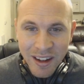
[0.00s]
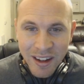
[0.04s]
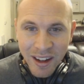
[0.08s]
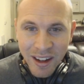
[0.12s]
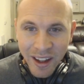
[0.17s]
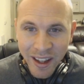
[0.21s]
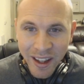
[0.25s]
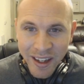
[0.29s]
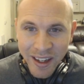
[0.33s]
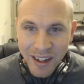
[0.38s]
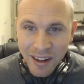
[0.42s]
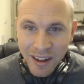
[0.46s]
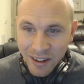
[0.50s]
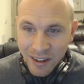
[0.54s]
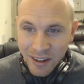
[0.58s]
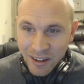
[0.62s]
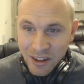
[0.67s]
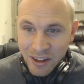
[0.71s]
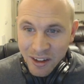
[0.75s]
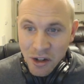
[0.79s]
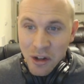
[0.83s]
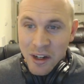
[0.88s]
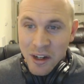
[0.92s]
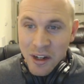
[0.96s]
Like,
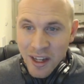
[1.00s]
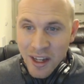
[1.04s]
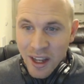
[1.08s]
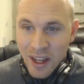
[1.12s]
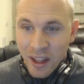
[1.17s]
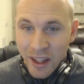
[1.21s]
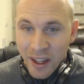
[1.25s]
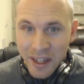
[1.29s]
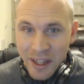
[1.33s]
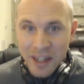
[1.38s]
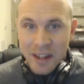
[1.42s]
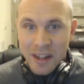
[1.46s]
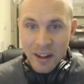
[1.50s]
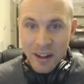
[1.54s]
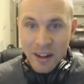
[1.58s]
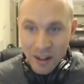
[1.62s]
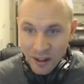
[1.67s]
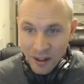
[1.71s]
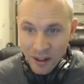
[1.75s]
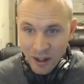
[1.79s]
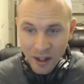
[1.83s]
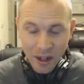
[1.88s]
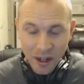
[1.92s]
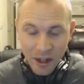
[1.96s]

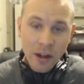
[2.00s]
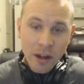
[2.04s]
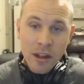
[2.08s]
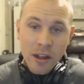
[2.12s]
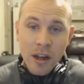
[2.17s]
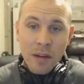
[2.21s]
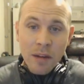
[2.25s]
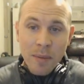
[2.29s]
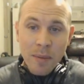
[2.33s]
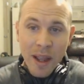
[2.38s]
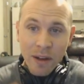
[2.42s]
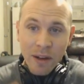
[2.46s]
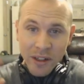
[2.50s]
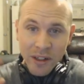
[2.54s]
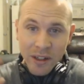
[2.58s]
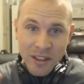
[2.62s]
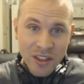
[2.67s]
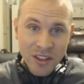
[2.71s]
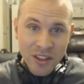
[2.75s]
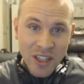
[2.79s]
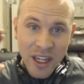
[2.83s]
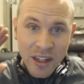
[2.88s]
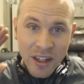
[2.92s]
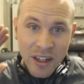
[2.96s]
are you going to be able to
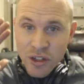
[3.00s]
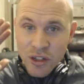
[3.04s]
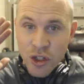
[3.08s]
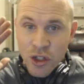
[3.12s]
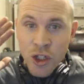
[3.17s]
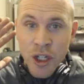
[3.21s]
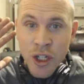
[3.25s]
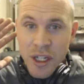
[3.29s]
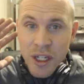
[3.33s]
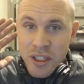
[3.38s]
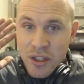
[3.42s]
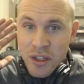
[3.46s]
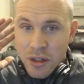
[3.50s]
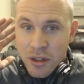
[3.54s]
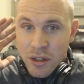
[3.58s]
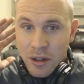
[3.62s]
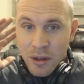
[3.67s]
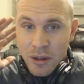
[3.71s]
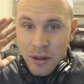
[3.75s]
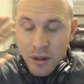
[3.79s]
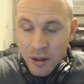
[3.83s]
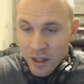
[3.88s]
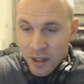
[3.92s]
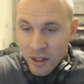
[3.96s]
send just
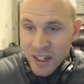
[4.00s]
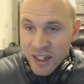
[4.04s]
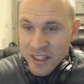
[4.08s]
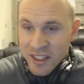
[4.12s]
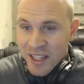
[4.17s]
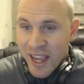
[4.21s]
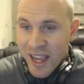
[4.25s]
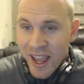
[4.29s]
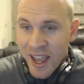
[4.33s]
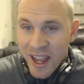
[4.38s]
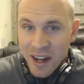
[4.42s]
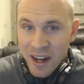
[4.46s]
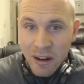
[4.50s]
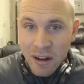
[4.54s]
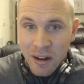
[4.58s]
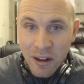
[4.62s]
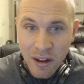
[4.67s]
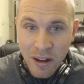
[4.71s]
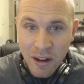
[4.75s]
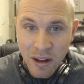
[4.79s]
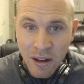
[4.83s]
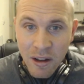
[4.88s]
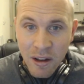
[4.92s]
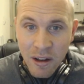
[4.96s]
an attack
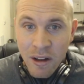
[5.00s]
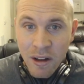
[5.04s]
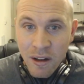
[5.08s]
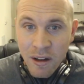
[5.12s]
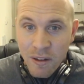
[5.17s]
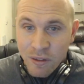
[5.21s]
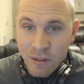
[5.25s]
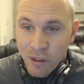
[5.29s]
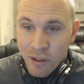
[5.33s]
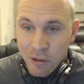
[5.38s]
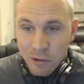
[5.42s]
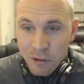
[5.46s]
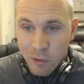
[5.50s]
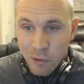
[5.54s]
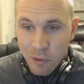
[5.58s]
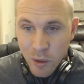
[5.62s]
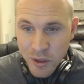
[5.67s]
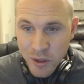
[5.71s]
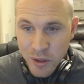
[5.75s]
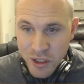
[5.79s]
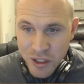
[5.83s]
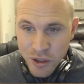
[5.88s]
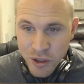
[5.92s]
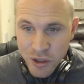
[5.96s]
of level
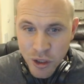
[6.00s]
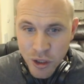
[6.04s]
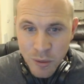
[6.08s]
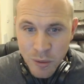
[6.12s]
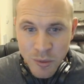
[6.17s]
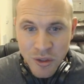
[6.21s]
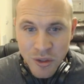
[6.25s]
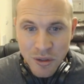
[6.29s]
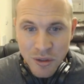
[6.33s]
14 troops?